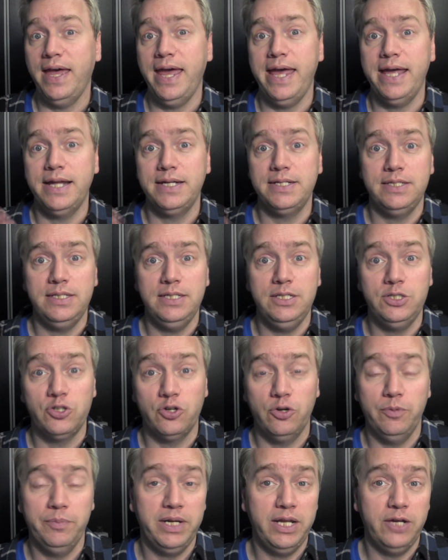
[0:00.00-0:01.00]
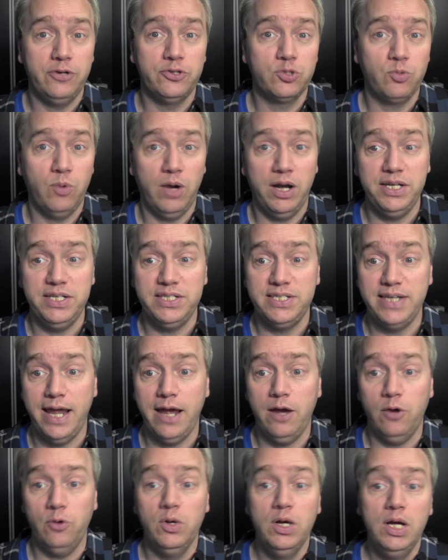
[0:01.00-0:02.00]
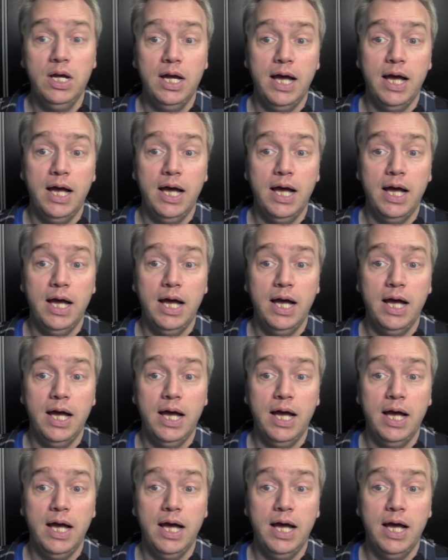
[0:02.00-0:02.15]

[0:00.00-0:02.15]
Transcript: and the Terminator Squad is now